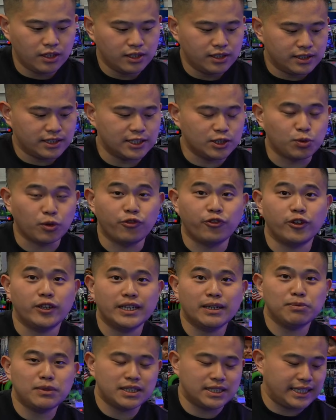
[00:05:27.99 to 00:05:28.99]
Since we're
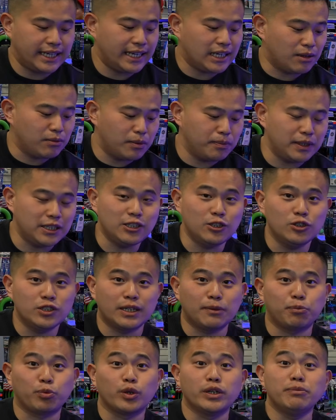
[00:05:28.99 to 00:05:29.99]
filling up the tank, I'm gonna be
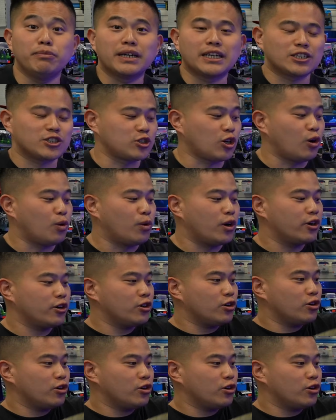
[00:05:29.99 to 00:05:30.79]
using pre-mixed saltwater